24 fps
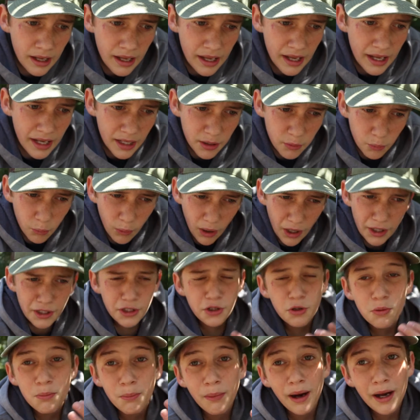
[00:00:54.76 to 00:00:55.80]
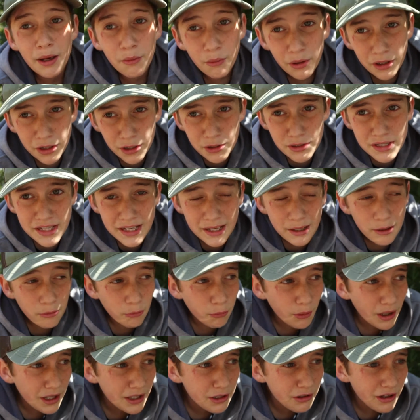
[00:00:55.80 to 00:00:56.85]
and why you might want to use it and
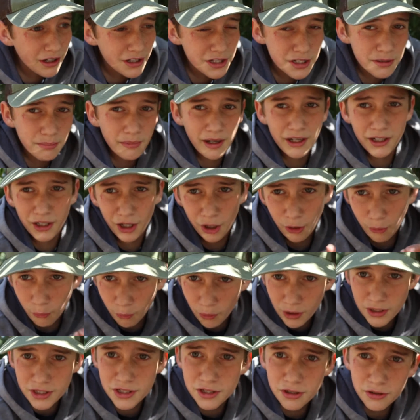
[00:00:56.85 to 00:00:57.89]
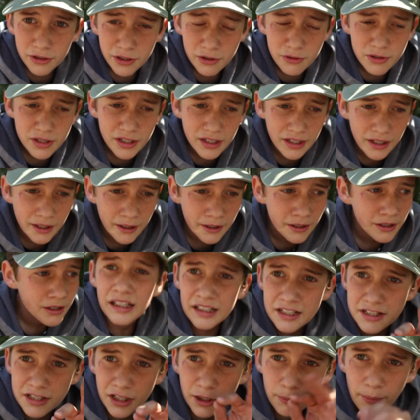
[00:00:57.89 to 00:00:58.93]
why you actually might not want to use it.
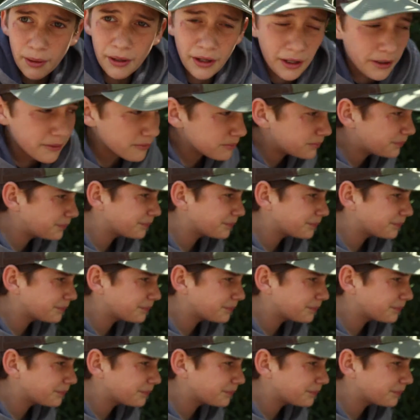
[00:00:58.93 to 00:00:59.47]
Let's talk about that.